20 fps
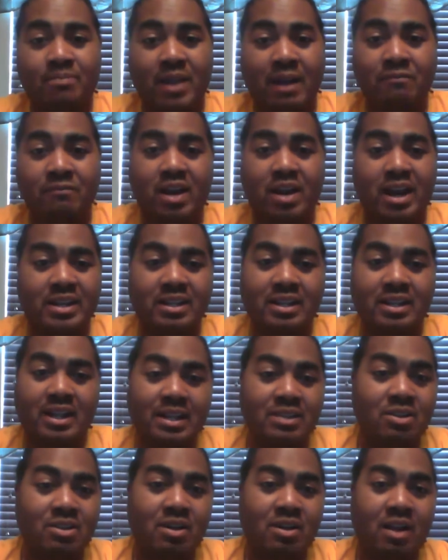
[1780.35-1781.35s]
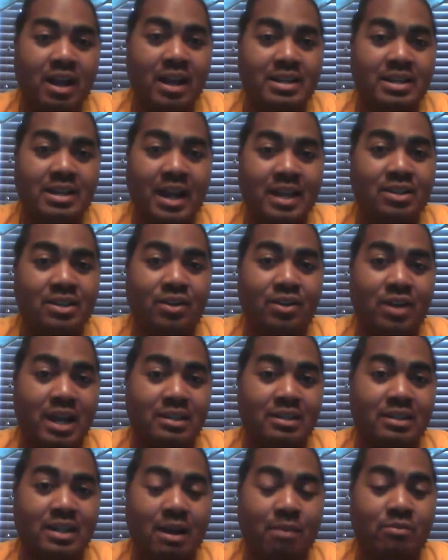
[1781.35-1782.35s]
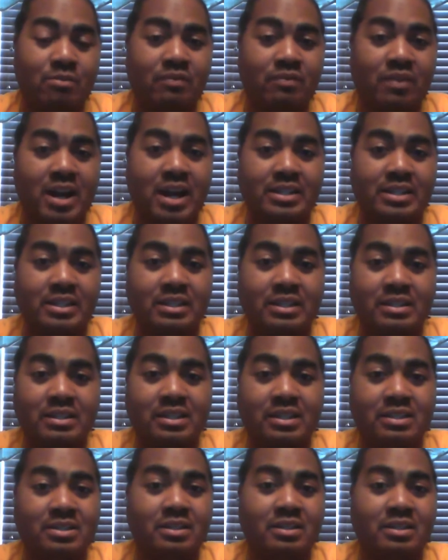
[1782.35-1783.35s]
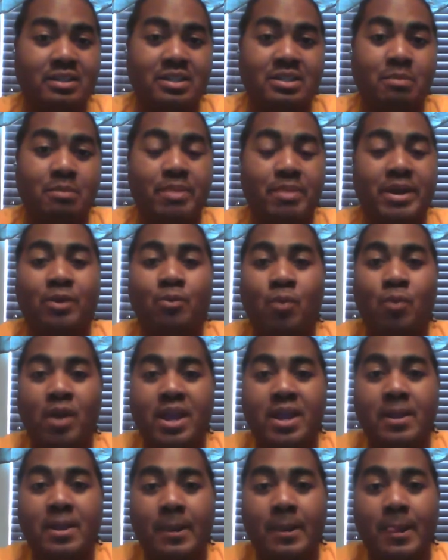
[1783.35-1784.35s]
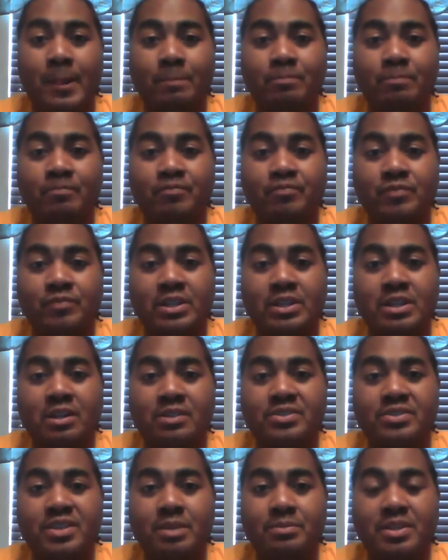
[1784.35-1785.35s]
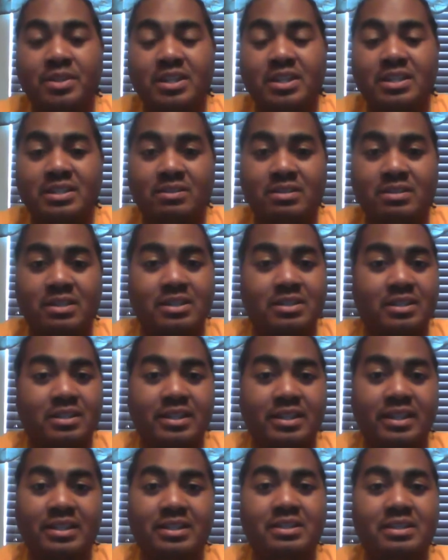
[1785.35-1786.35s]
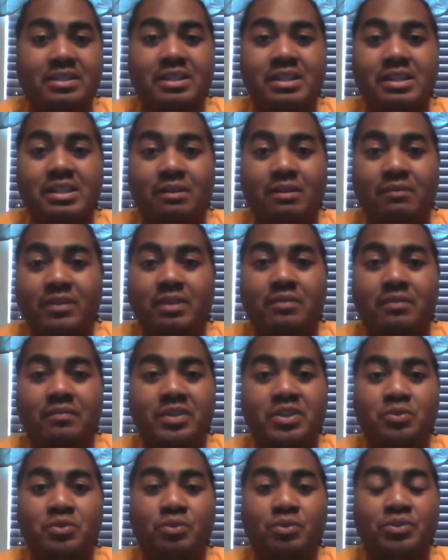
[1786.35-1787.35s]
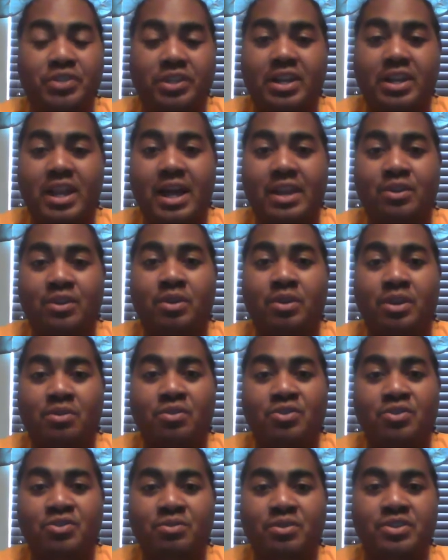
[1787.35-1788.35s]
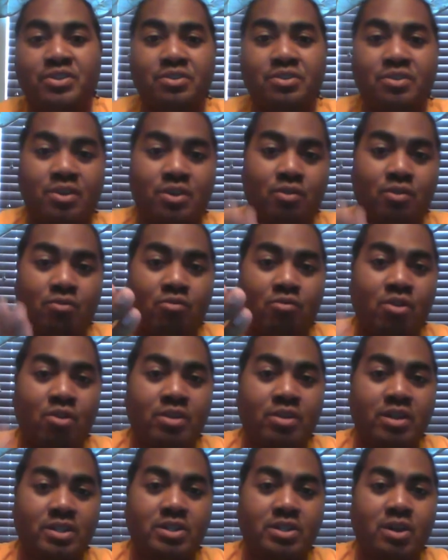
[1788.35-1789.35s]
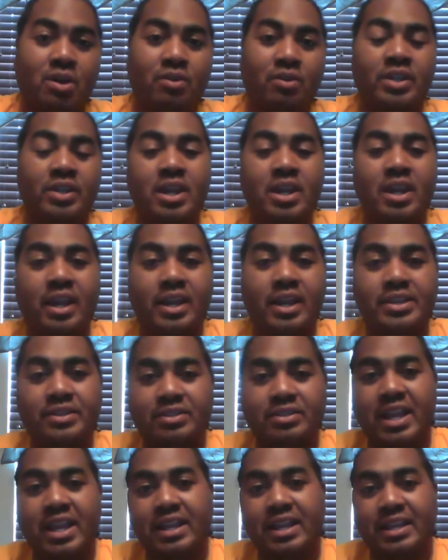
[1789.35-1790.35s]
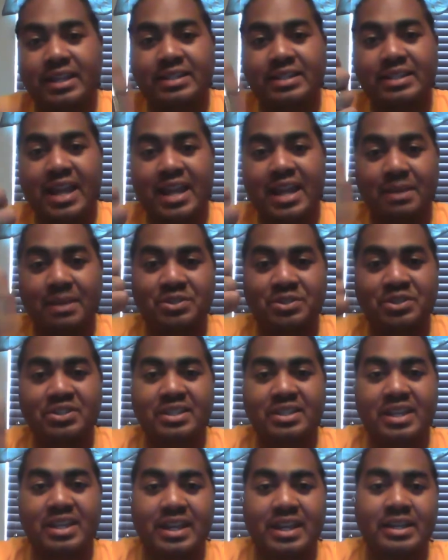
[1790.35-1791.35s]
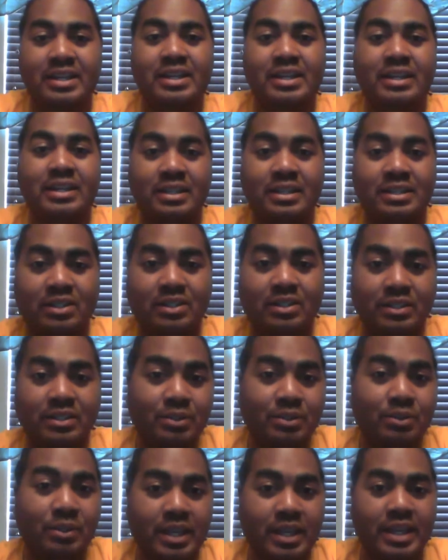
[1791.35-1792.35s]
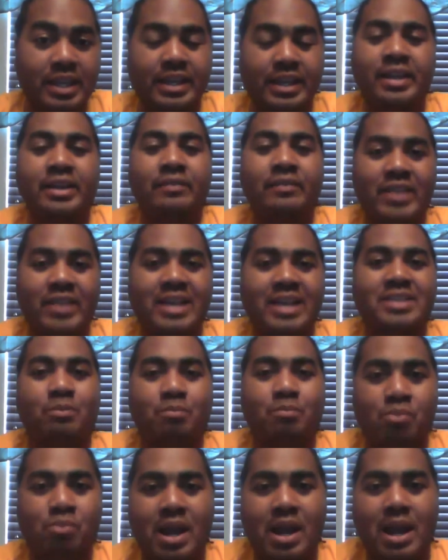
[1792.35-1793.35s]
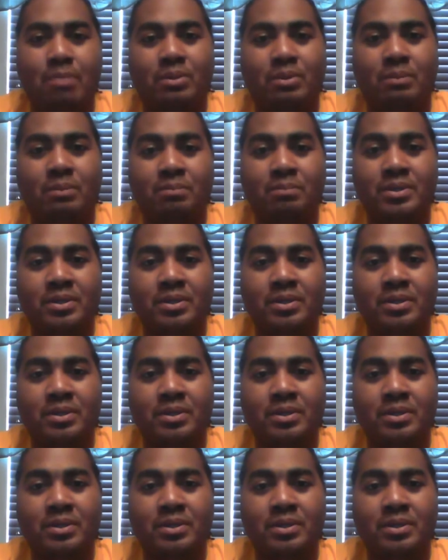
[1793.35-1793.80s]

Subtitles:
I find it, you know, I would find it that there's a better way. You know what I'm saying? Because there's a tendency of individuals to not know their own strength. You're a grown adult and you're taking a damn stick to a little kid. That's a problem.